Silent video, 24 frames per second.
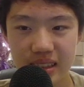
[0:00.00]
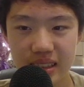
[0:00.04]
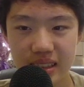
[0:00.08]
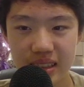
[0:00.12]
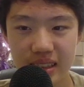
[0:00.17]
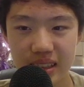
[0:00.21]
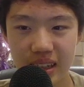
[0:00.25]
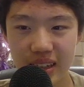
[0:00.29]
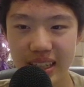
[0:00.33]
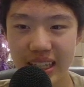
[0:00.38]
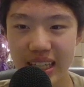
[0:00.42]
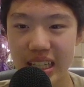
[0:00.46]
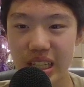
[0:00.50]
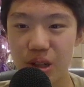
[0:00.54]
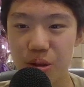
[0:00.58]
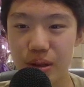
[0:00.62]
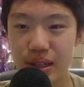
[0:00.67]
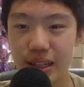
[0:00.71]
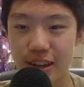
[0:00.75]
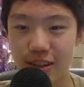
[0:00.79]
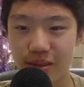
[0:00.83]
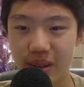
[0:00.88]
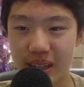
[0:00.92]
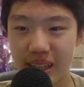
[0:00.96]
Okay, you know what?
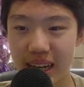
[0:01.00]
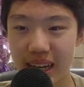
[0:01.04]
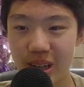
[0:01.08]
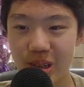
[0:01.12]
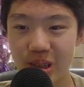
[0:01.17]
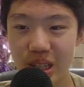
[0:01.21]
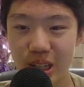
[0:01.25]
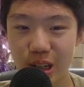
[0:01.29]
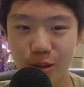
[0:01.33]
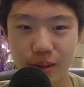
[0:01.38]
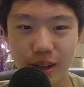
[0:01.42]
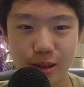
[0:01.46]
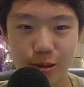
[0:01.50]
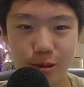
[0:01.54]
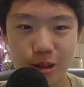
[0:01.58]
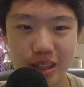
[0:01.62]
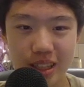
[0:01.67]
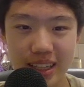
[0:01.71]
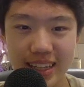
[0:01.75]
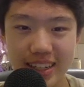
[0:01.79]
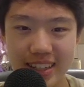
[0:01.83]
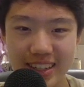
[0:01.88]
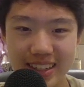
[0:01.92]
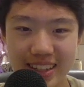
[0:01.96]
Never mind. I don't care about what
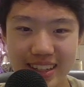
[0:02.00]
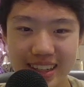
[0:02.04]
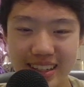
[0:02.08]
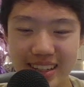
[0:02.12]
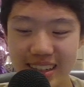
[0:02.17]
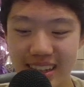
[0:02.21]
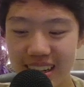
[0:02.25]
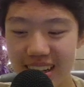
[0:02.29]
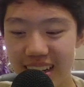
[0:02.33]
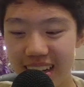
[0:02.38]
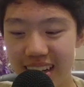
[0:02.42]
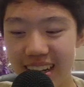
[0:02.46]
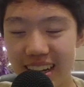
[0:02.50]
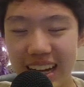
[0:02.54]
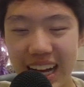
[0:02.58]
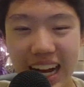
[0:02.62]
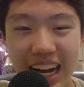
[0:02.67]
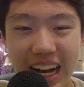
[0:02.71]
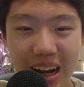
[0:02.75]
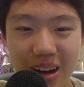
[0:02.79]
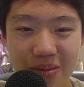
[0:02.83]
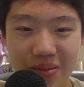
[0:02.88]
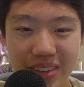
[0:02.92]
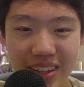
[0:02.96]
the engine says.
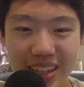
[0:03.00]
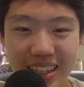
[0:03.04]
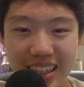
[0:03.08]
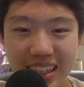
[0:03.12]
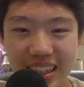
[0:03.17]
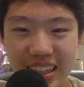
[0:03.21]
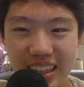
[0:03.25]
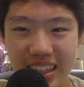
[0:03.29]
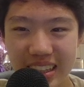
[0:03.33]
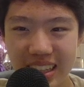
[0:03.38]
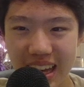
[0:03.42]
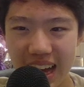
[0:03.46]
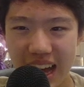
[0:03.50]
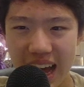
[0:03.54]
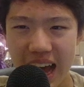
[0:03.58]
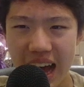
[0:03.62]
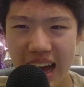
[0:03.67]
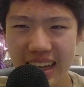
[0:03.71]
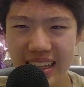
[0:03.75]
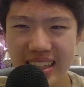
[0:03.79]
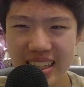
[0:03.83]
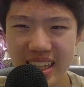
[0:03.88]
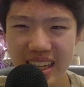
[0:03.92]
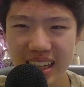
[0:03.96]
Yeah,
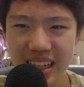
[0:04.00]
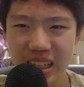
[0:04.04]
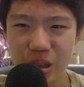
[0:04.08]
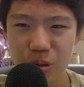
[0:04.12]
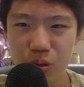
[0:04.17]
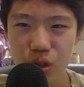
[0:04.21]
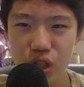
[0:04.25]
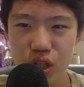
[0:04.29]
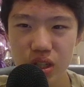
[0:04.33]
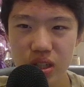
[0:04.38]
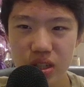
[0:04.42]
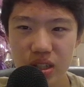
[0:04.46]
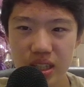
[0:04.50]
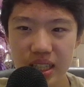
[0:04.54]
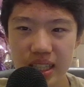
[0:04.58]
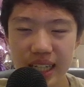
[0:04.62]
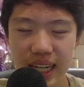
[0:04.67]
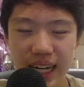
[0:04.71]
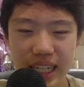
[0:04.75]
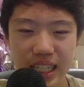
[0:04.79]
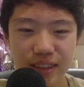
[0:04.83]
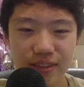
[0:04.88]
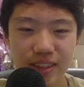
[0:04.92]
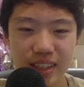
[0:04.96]
I take, which is
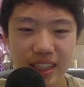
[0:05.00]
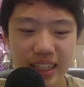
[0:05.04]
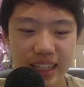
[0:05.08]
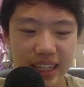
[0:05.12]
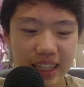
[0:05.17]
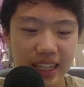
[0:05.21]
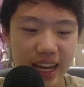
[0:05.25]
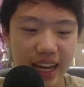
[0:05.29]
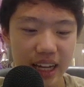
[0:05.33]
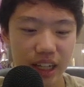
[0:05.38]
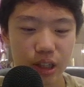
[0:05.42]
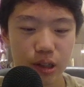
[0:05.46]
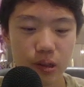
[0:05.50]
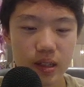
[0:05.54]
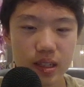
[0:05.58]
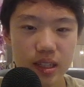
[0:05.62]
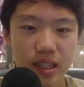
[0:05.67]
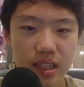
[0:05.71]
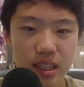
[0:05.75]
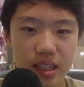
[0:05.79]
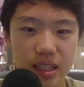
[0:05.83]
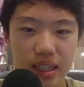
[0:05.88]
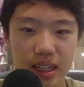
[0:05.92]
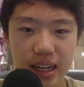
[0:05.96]
kind of an
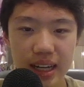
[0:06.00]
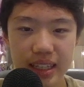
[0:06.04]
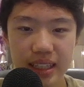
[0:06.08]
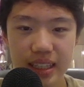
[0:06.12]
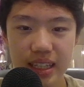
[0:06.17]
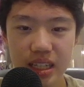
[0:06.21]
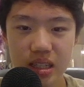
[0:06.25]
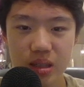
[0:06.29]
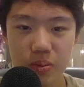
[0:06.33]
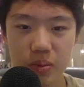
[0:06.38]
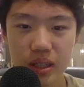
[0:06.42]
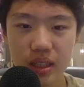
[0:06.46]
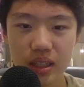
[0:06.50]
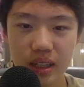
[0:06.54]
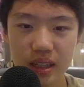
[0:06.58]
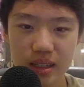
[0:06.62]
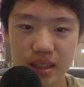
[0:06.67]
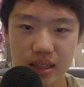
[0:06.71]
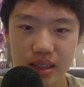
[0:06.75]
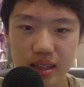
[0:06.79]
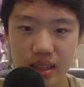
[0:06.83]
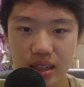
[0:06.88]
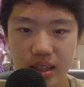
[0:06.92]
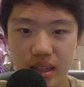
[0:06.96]
inaccuracy, I guess,
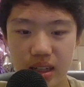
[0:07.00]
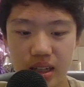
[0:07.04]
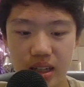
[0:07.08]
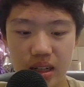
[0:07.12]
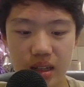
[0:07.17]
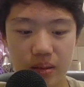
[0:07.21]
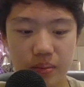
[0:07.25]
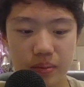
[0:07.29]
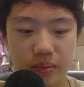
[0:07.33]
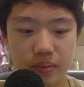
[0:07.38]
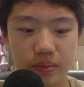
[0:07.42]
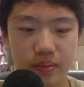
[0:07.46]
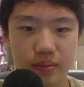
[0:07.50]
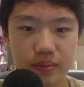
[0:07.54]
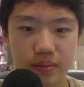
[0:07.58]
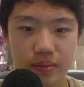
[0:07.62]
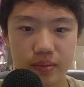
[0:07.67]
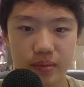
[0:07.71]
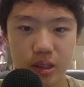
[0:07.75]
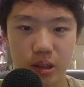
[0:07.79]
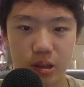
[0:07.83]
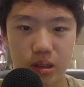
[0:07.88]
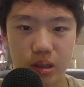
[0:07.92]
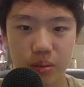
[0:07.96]
because...
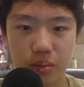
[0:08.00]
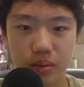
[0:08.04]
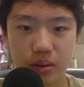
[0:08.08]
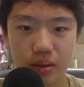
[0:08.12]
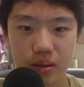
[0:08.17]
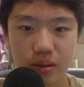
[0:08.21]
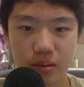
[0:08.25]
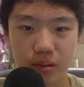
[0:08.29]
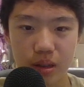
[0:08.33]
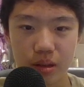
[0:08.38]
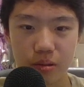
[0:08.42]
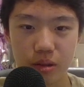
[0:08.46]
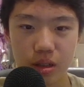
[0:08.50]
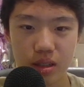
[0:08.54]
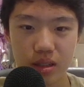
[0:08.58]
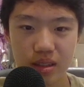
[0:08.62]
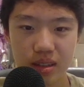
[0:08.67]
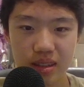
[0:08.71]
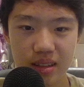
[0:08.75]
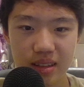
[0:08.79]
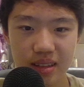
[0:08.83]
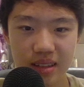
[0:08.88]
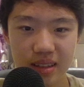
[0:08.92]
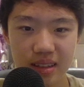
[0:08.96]
hold up. Wait, what?
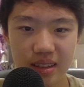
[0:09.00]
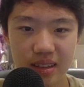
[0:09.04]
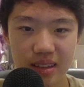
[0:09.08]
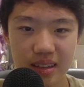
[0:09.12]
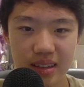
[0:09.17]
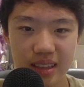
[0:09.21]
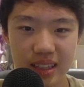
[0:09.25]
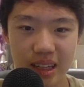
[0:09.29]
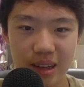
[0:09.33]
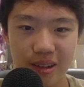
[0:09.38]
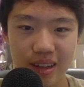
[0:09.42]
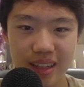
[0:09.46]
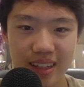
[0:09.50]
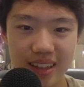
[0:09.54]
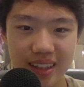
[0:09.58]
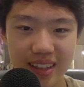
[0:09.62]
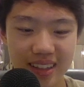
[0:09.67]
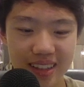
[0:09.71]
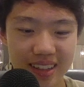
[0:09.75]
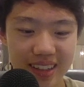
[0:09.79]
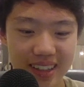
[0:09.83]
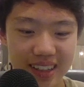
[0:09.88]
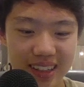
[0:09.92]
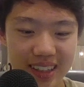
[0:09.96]
Okay, wait.
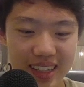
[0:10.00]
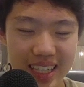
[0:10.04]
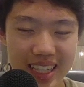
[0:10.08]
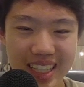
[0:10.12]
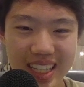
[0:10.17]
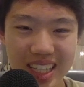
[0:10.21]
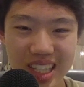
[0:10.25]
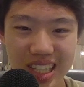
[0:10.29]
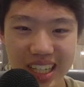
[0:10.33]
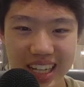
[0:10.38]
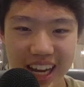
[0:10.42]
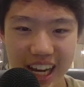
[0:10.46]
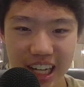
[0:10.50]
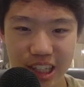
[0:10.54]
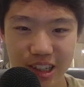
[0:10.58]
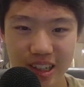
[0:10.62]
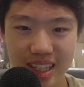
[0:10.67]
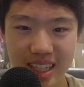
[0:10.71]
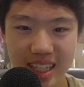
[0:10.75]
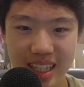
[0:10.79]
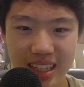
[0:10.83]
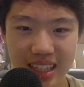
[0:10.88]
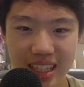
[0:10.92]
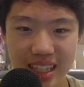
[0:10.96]
This is
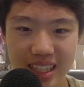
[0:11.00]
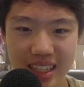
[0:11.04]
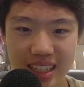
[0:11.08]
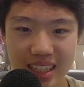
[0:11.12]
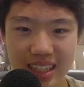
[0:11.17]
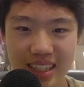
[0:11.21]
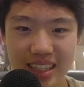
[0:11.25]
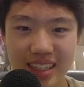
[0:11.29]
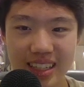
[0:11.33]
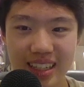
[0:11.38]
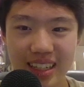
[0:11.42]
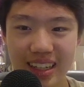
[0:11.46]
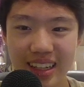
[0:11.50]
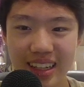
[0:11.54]
inaccuracy. This is...